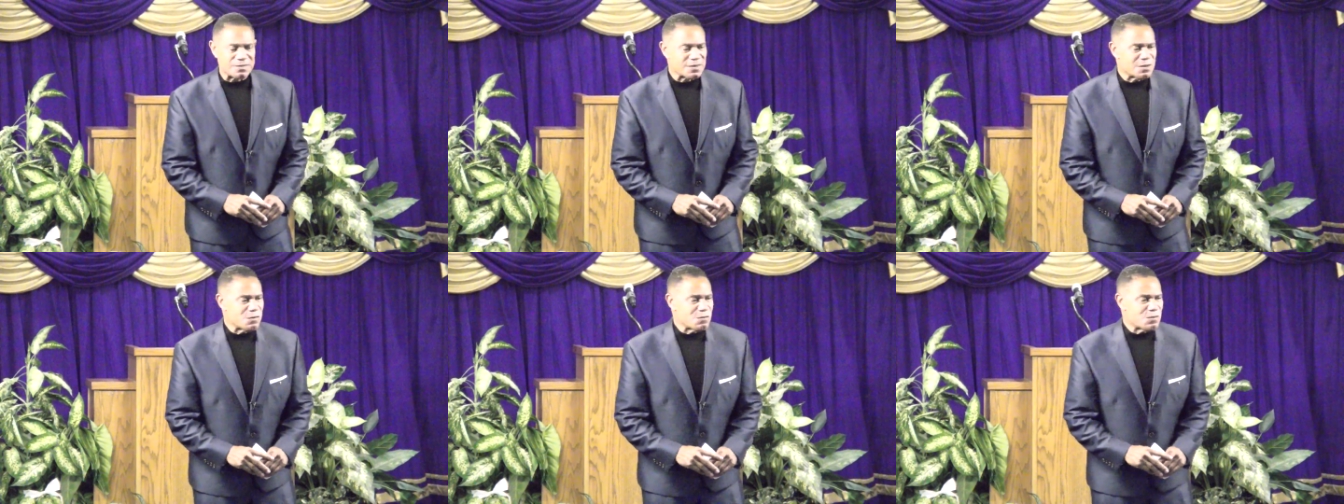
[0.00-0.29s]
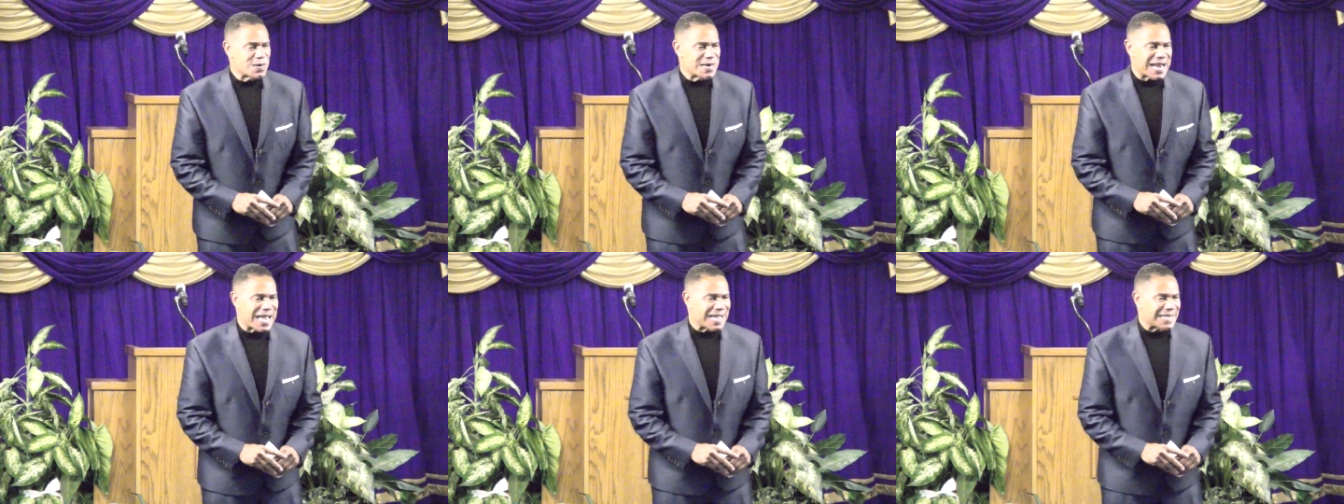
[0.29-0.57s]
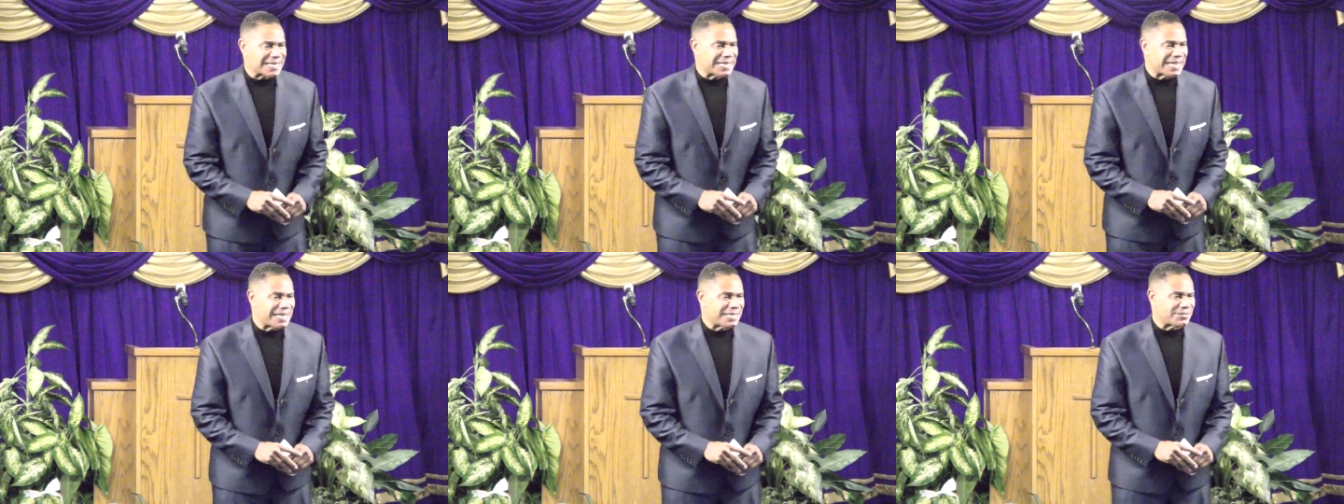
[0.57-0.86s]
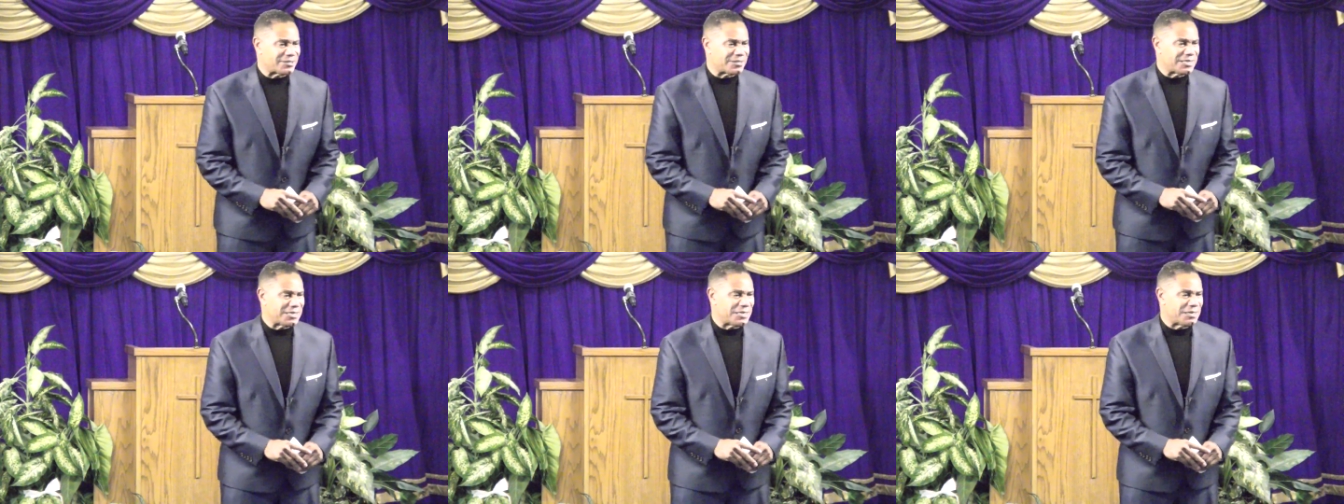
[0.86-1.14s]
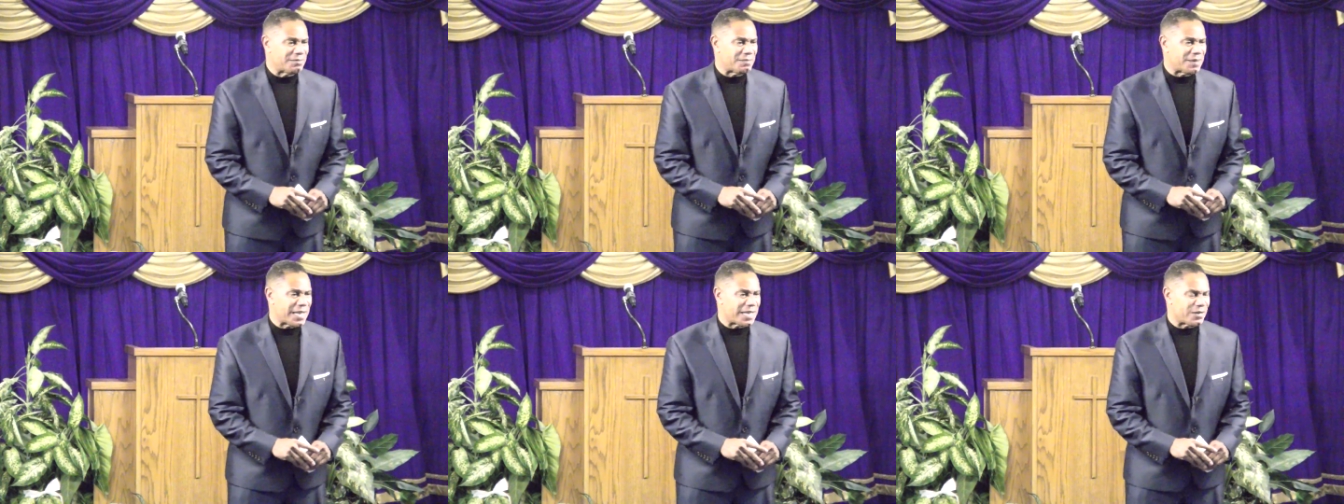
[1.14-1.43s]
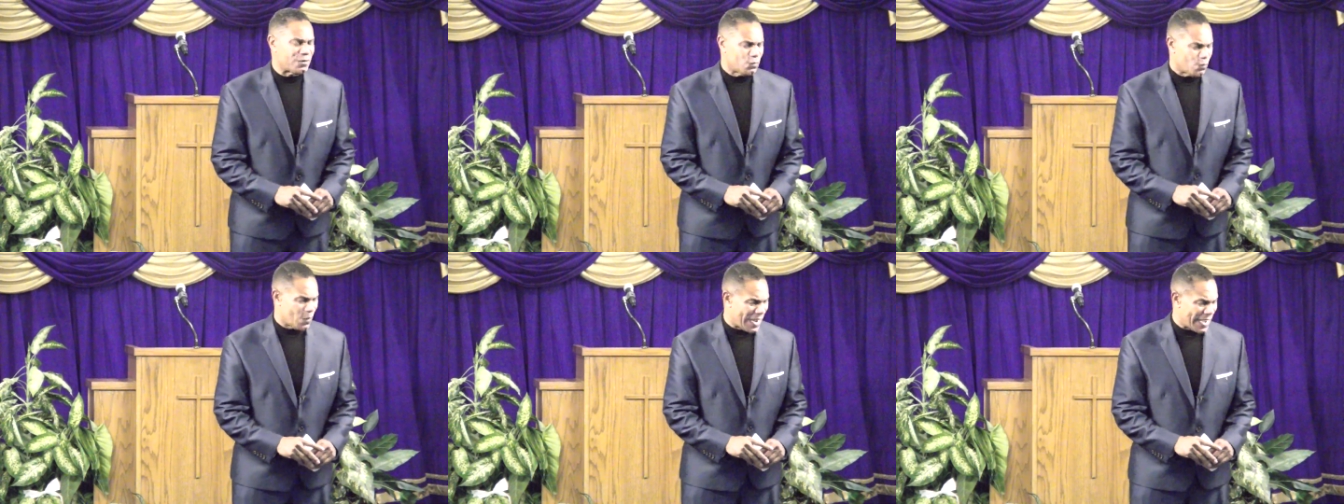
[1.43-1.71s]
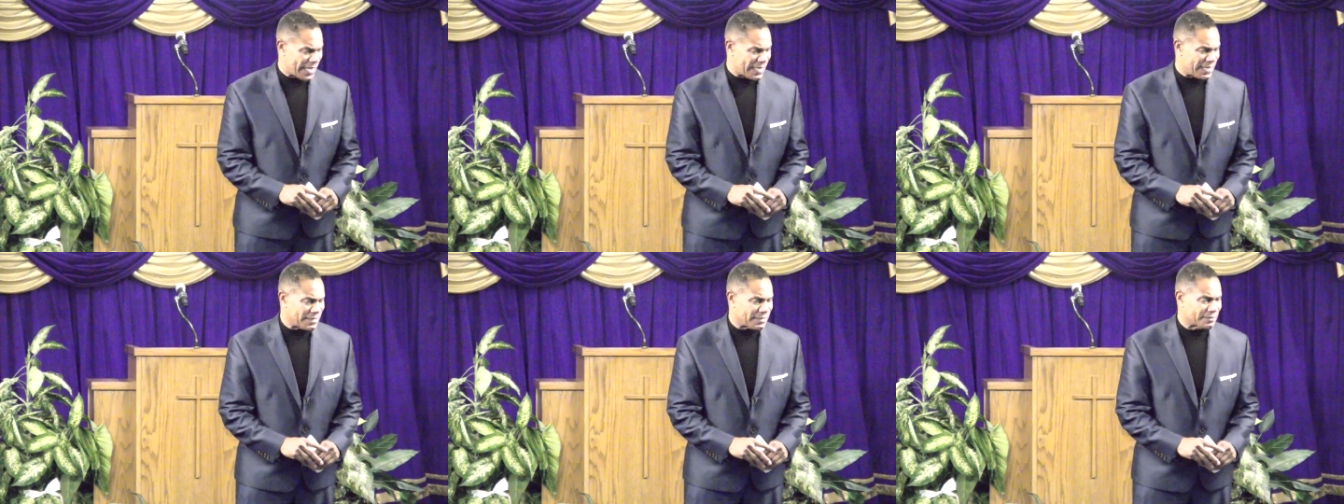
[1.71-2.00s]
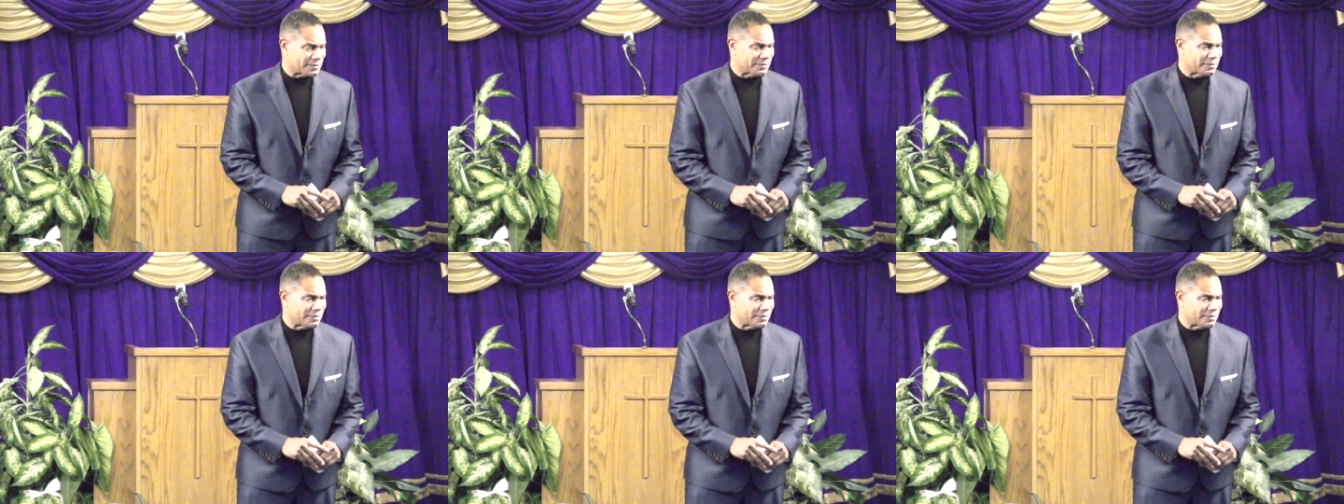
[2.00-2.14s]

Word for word: when I can't see the way.